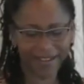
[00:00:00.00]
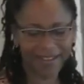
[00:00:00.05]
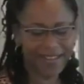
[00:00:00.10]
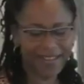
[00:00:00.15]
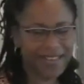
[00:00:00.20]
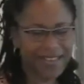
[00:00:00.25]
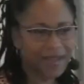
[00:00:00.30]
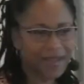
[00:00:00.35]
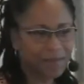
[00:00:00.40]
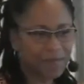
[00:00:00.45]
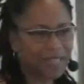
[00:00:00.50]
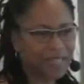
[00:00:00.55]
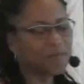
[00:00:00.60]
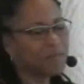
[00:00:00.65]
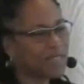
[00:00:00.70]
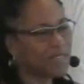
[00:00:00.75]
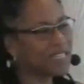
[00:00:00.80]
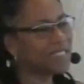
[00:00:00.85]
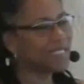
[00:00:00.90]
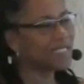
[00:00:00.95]
But it
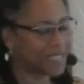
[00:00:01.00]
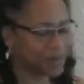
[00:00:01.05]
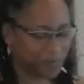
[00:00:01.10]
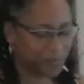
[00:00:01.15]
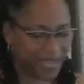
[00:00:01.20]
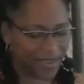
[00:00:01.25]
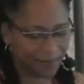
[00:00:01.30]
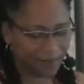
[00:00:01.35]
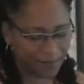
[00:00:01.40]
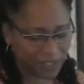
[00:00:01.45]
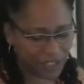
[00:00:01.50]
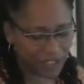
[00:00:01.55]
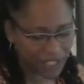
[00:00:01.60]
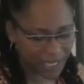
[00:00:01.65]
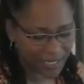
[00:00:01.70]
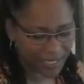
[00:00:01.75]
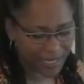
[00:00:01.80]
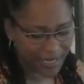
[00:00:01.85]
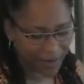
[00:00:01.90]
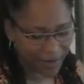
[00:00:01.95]
means that we have to check
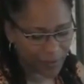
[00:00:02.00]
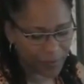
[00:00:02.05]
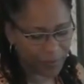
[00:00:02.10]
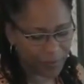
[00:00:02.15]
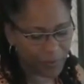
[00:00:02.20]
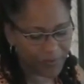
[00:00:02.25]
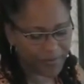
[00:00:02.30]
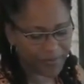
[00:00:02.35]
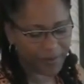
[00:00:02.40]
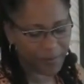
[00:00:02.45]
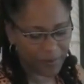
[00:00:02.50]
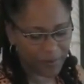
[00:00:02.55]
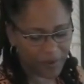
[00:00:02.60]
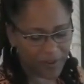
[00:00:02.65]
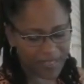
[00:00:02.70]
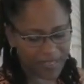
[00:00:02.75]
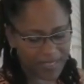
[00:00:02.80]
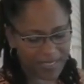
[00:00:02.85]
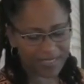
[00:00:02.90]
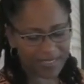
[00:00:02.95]
in with our
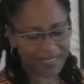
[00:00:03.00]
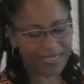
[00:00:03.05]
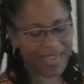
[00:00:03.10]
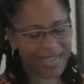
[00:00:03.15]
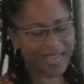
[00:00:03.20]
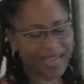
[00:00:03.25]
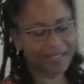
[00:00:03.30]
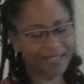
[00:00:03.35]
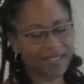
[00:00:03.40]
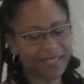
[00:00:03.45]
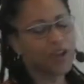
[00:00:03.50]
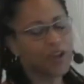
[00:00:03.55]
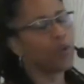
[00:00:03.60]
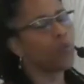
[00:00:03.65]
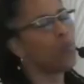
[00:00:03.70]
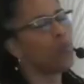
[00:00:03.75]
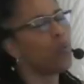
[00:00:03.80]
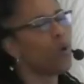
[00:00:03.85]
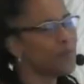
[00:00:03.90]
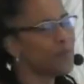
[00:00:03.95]
bodies and ask,
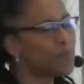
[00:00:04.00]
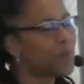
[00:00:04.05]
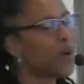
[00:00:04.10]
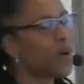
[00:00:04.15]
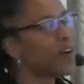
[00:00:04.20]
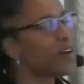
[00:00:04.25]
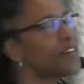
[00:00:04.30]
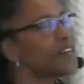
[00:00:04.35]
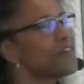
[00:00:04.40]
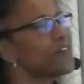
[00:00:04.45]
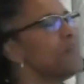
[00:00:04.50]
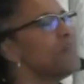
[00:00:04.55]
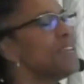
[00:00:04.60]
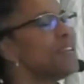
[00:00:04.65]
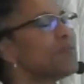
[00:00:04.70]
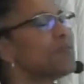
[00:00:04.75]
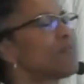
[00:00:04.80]
what part of me right